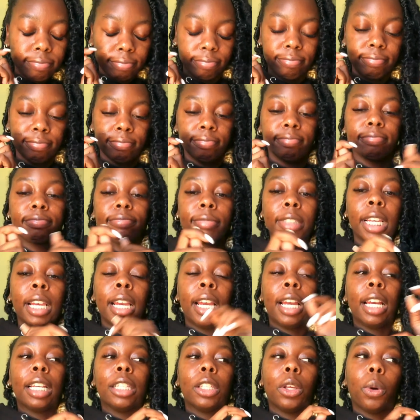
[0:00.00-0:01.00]

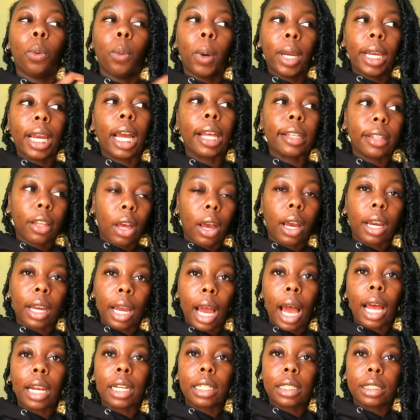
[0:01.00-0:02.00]
the way I thought
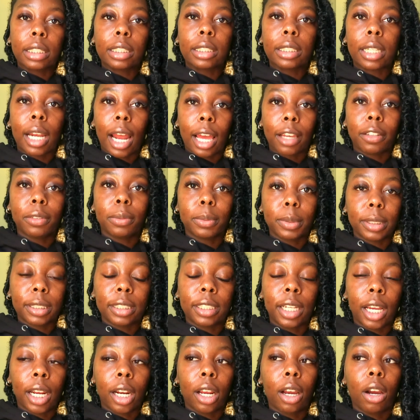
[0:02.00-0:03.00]
college life was
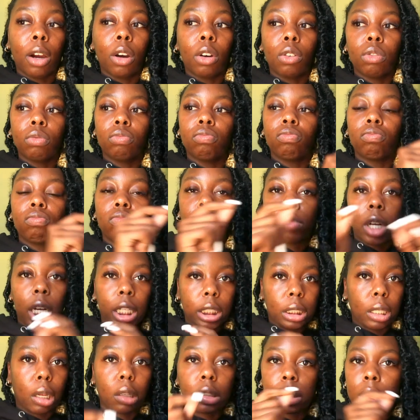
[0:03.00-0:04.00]
ghetto,
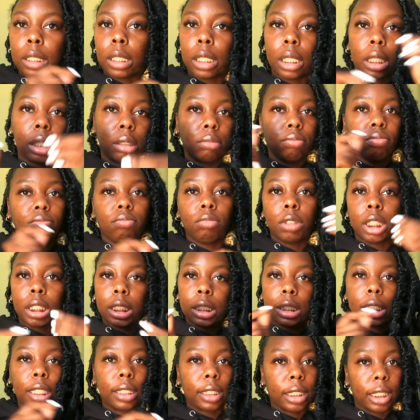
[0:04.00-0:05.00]
adulting
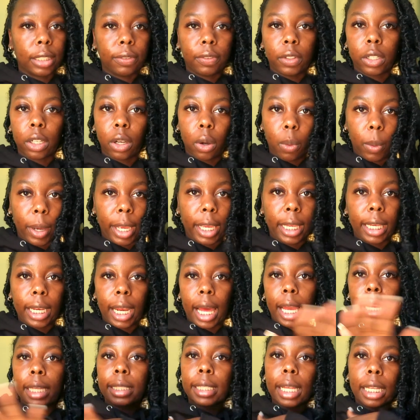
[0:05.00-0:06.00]
just doesn't even equate.
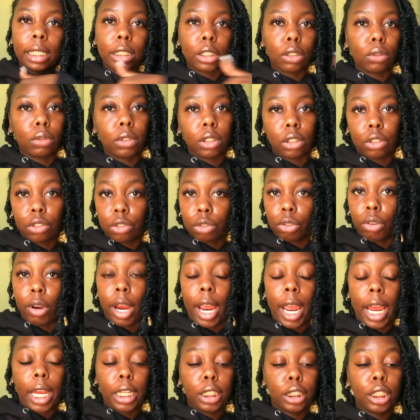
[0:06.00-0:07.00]
Like, that joint was
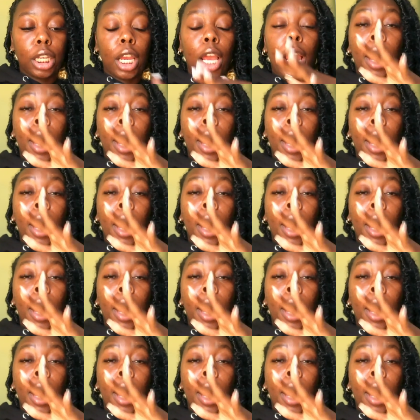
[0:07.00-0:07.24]
trash.